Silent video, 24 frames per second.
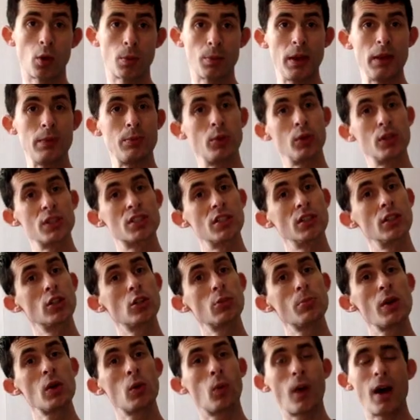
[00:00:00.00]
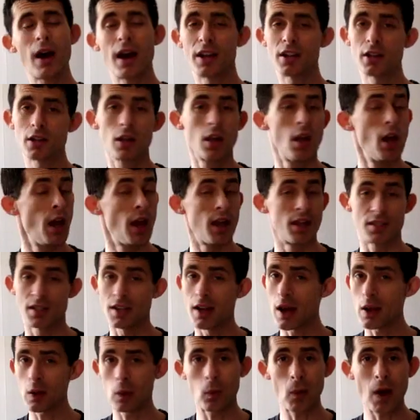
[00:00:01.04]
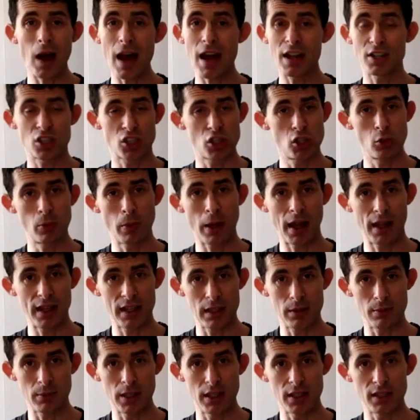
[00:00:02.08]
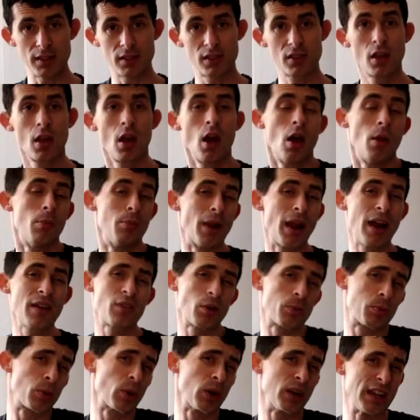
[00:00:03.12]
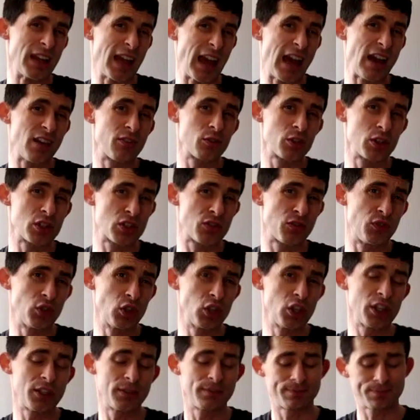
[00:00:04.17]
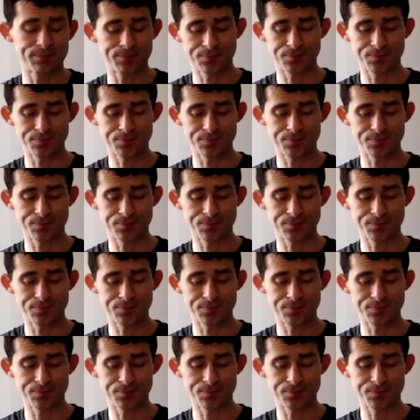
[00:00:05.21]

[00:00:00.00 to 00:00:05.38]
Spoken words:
more people. It's a little bit wider. It's not a wide shoe by any means, but I have a pretty average foot,